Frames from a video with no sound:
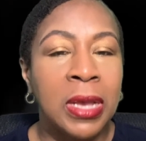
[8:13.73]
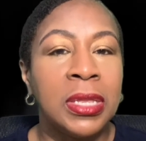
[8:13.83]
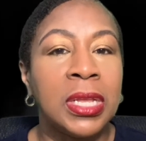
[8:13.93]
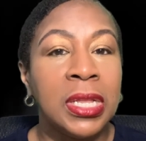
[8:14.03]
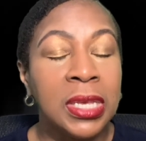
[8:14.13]
to
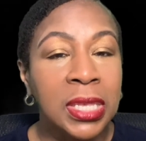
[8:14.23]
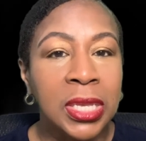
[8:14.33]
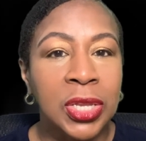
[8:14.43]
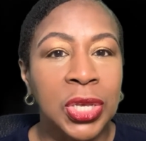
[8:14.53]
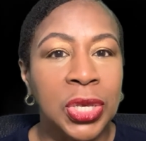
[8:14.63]
listen
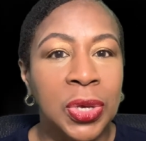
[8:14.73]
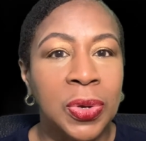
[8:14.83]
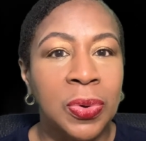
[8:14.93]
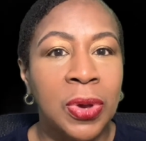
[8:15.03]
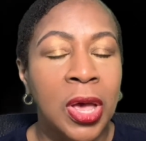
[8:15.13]
to
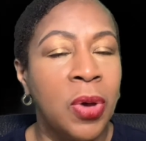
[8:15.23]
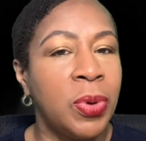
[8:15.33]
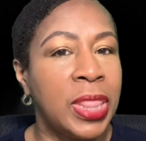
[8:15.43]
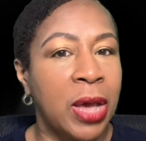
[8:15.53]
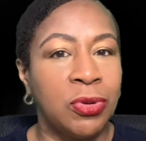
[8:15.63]
you
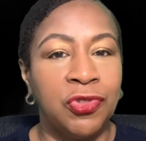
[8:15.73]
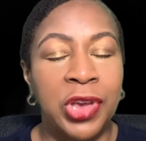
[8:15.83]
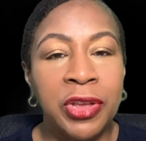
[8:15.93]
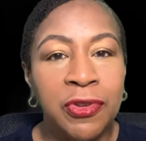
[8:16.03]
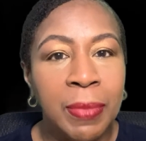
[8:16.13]
without
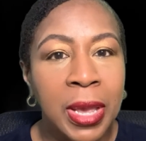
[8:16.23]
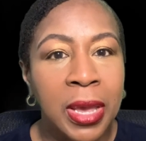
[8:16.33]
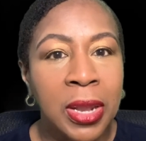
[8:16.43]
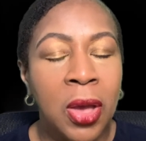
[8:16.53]
judgment,